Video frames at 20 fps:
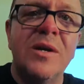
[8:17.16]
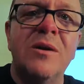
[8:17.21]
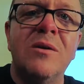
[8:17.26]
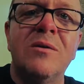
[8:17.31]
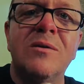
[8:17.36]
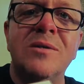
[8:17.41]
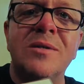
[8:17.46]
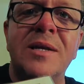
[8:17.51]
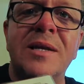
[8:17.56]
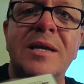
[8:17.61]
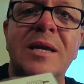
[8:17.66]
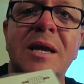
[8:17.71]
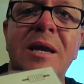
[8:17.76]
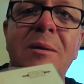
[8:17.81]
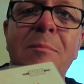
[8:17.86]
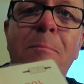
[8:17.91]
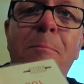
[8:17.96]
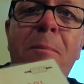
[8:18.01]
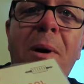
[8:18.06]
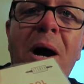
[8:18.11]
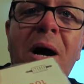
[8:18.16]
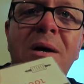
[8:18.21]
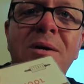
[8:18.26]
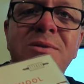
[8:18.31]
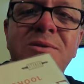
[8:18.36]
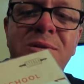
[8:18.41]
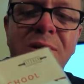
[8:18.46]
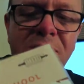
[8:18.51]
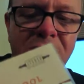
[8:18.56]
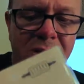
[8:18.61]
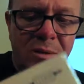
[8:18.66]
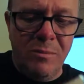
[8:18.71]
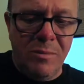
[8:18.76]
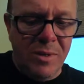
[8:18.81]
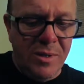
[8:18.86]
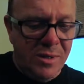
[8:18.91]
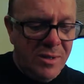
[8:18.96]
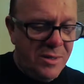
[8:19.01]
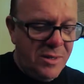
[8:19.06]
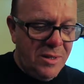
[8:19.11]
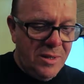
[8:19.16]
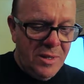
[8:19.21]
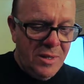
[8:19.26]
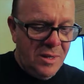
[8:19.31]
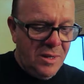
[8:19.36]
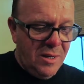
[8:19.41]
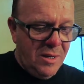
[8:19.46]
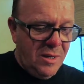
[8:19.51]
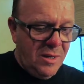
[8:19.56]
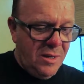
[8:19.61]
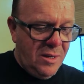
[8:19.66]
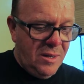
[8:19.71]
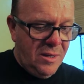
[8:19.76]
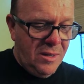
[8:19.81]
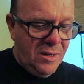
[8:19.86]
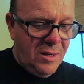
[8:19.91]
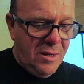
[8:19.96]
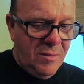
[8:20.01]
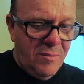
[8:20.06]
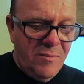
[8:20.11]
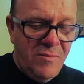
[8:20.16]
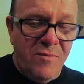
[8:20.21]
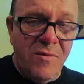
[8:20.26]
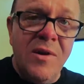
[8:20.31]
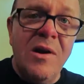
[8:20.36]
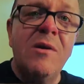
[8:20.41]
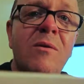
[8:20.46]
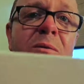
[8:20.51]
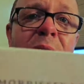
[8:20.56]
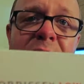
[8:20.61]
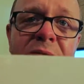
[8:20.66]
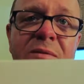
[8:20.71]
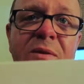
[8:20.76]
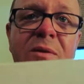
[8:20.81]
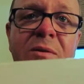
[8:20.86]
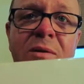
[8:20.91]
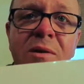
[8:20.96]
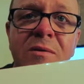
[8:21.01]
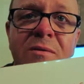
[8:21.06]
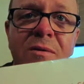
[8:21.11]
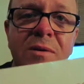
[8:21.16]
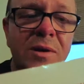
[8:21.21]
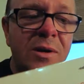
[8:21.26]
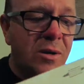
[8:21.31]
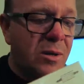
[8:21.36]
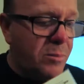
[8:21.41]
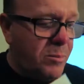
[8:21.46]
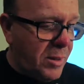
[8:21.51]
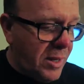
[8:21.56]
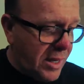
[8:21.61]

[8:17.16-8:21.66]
right here is like embossed a little bit. Very good